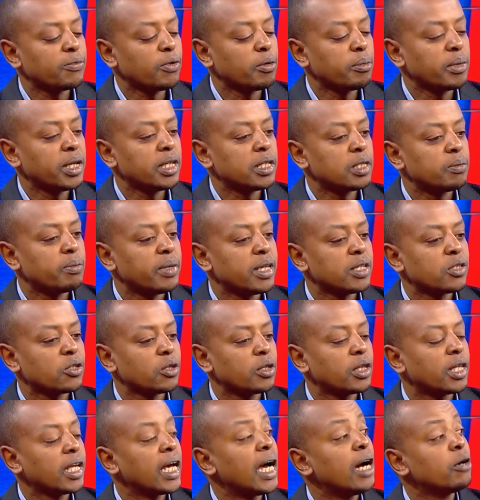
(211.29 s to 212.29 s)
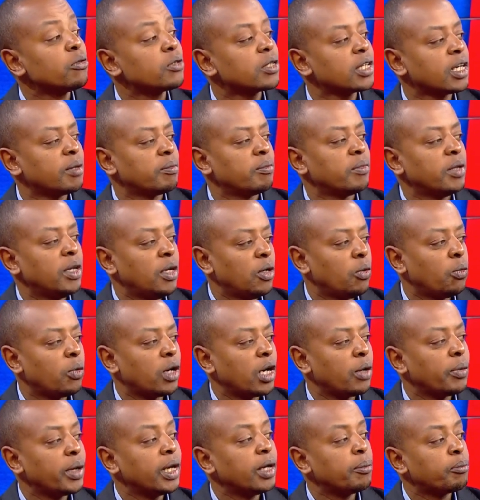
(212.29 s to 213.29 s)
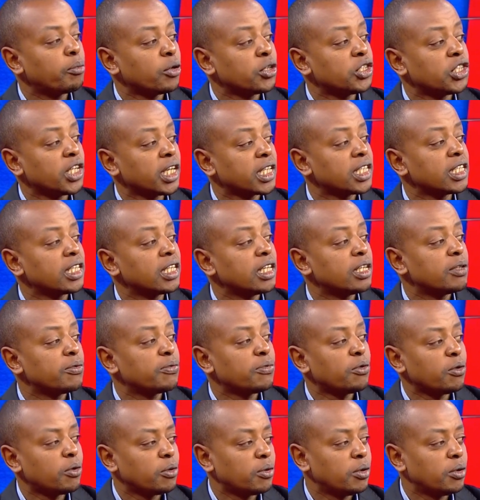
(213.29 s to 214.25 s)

For me, it's based on the outcome. What are we projecting it for?